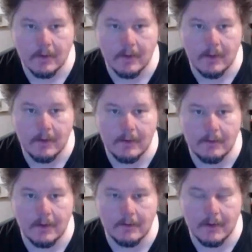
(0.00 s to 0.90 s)
In
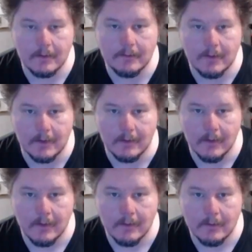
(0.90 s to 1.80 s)
another study,
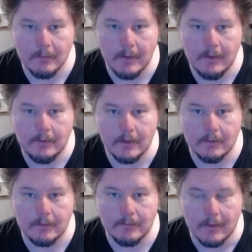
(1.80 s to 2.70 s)
the
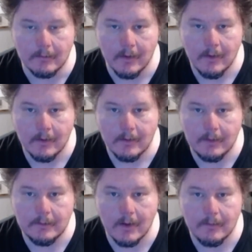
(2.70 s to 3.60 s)
researchers found
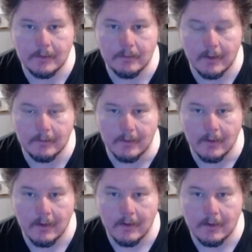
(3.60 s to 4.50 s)
that self-attraction
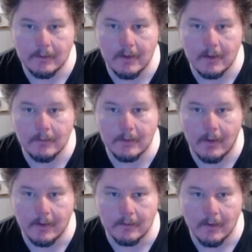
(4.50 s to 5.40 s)
is not
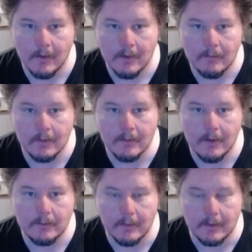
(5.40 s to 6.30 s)
required for
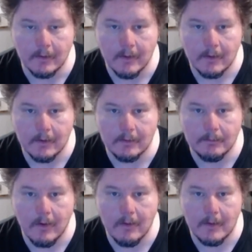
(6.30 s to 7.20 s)
clustering in a
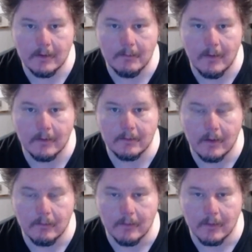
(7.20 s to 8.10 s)
small metabolic
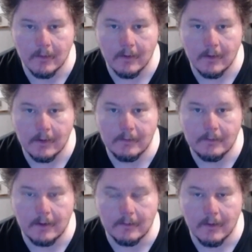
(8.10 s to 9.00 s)
network.
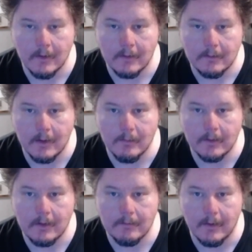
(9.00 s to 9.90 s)
Instead,
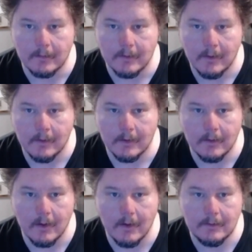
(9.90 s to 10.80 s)
network effects
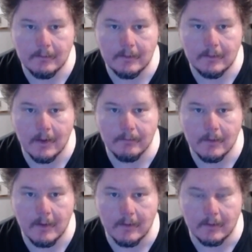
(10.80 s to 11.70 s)
can cause even
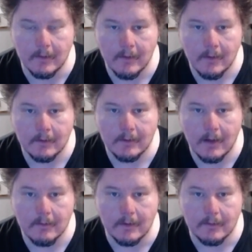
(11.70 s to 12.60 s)
self-repellent
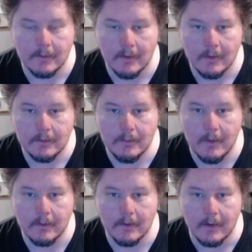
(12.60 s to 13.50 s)
catalysts to
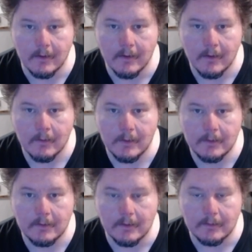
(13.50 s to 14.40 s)
aggregate.
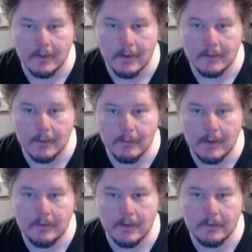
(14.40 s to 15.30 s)
With this, the
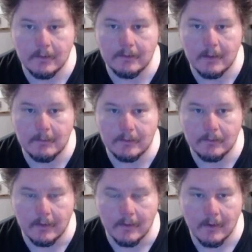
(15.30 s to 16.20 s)
researchers
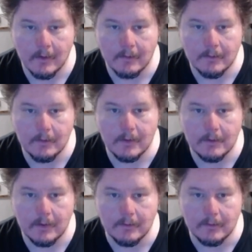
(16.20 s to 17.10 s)
demonstrate new
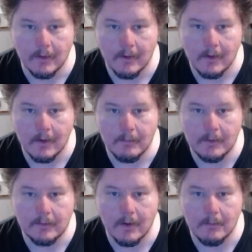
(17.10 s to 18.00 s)
conditions in
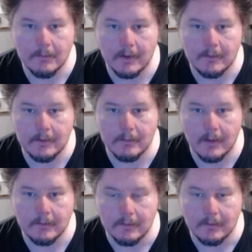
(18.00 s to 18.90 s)
which complex
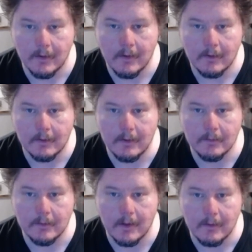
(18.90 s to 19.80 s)
interactions can
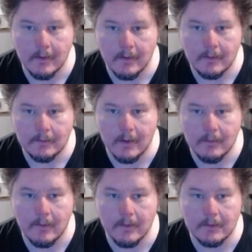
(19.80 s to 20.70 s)
create
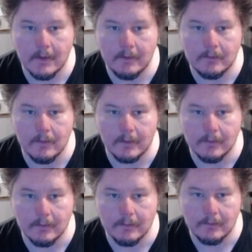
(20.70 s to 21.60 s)
self-organized
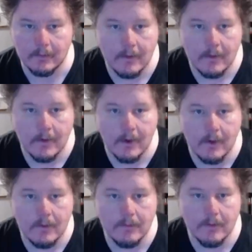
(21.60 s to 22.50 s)
structures.
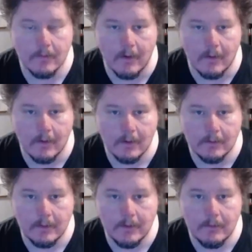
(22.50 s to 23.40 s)
Overall,
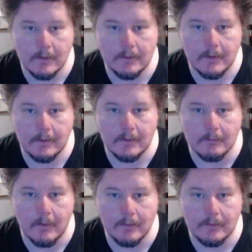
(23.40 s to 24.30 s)
the new insights of
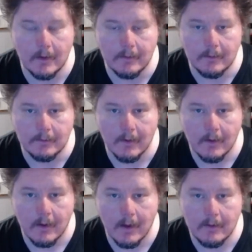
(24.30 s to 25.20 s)
both studies
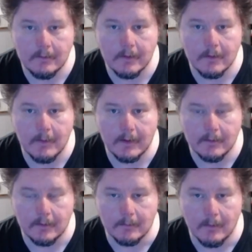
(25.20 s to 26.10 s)
add another
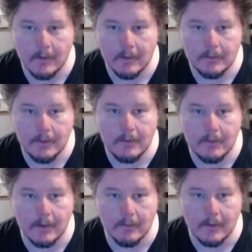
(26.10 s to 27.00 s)
mechanism to the
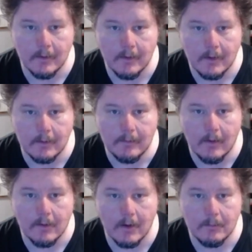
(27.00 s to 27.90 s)
theory of
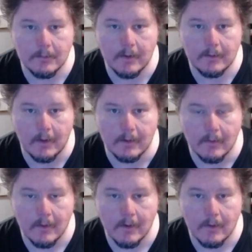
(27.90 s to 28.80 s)
how complex life
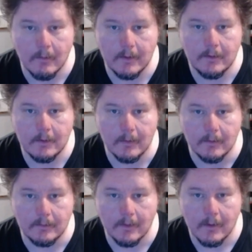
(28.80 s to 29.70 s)
once
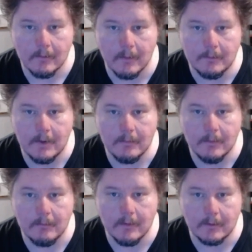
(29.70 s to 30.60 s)
emerged from
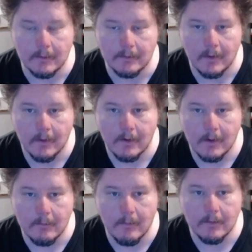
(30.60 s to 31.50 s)
simple molecules,
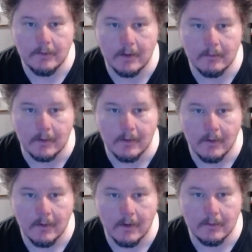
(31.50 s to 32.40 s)
but more generally
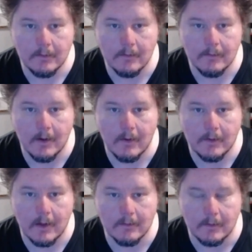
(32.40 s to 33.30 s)
uncover how
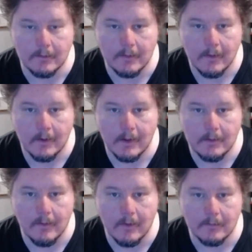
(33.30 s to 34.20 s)
catalysts
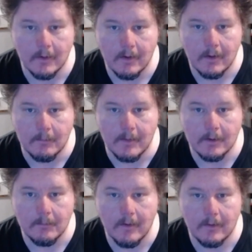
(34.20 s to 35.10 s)
involved in
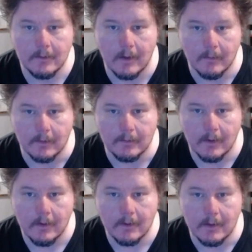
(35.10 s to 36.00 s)
metabolic networks
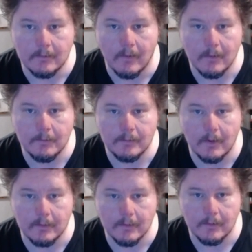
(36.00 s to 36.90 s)
can form
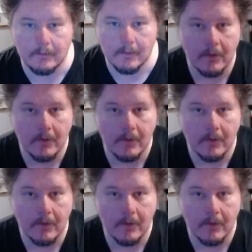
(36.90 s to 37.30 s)
structures.